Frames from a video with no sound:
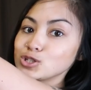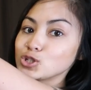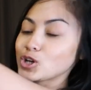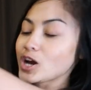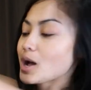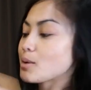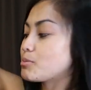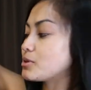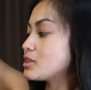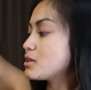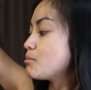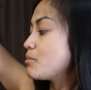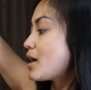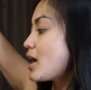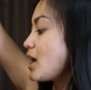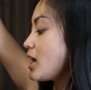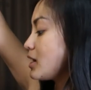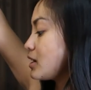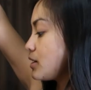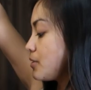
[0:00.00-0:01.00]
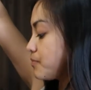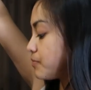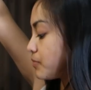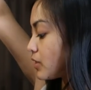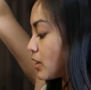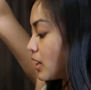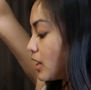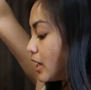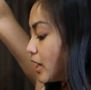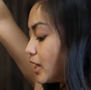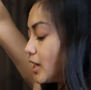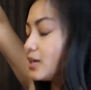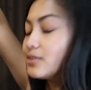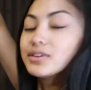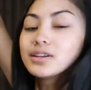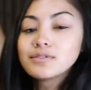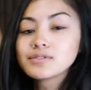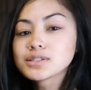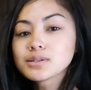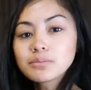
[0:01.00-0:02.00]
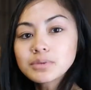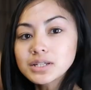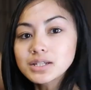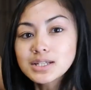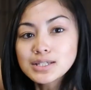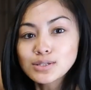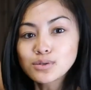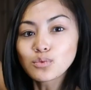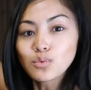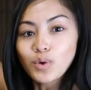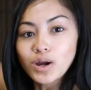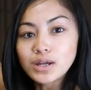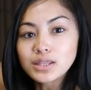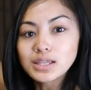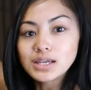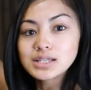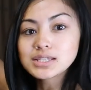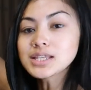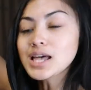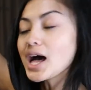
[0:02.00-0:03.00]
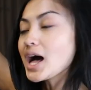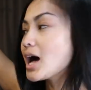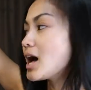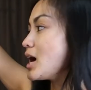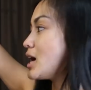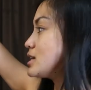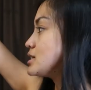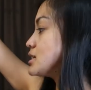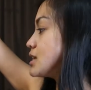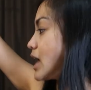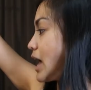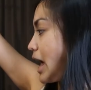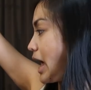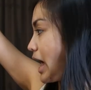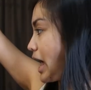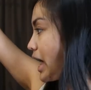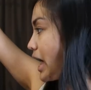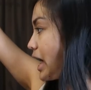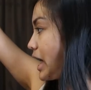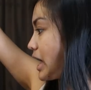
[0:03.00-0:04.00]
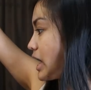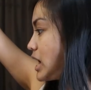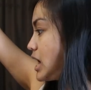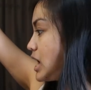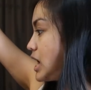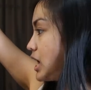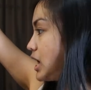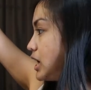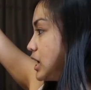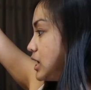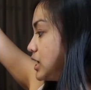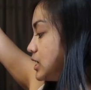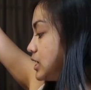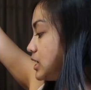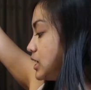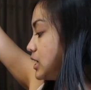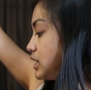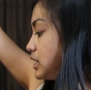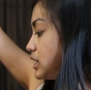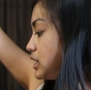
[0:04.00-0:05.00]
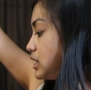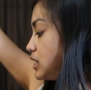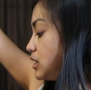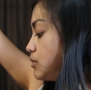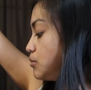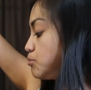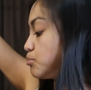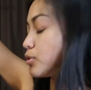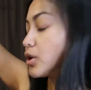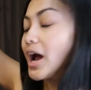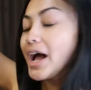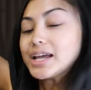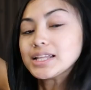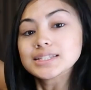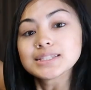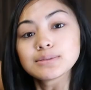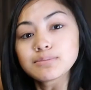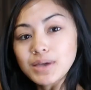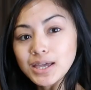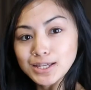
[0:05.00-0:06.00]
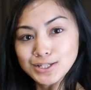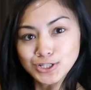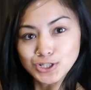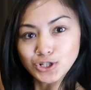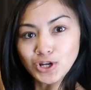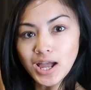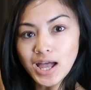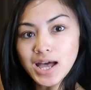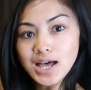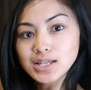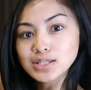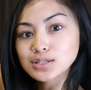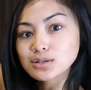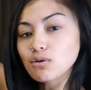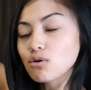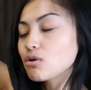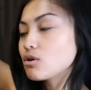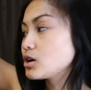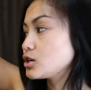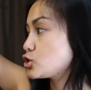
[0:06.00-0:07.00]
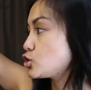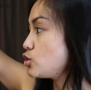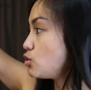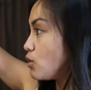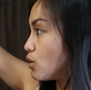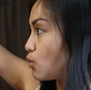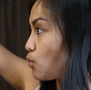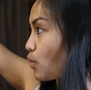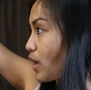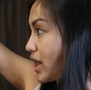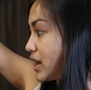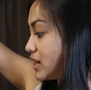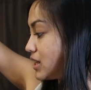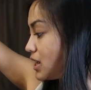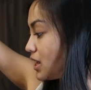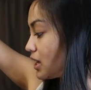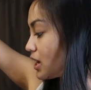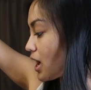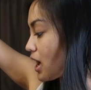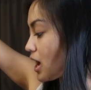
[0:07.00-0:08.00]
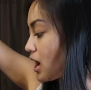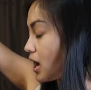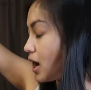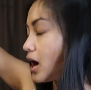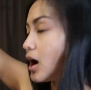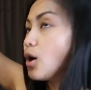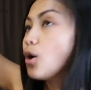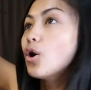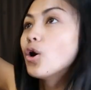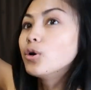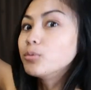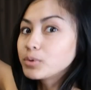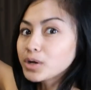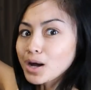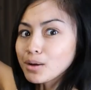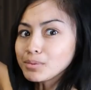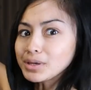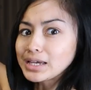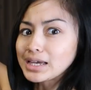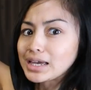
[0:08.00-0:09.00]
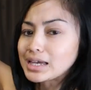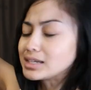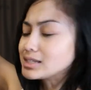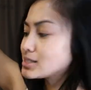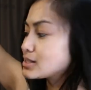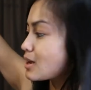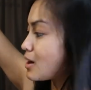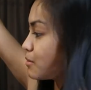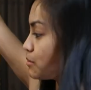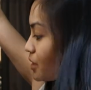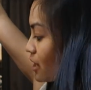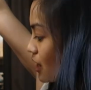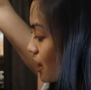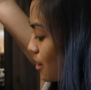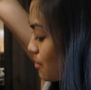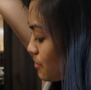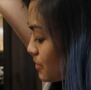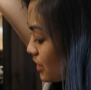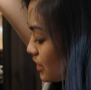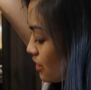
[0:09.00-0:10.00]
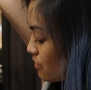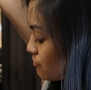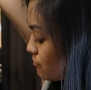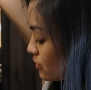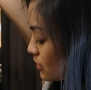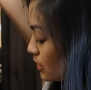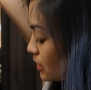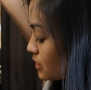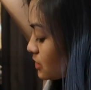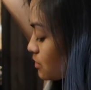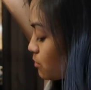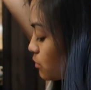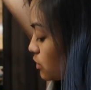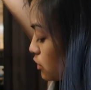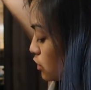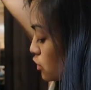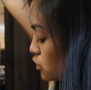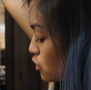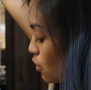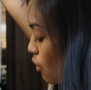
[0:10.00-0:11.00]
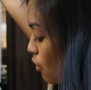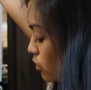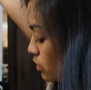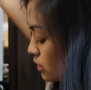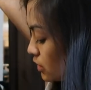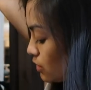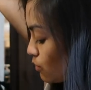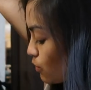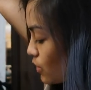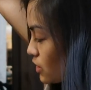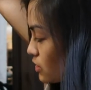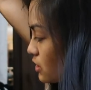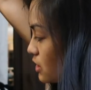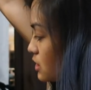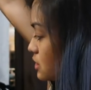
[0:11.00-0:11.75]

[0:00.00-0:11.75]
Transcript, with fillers: strap in the back. Even if somebody doesn't wear this as a bridesmaid dress or to a wedding. Homecoming is coming up and I feel like someone could totally wear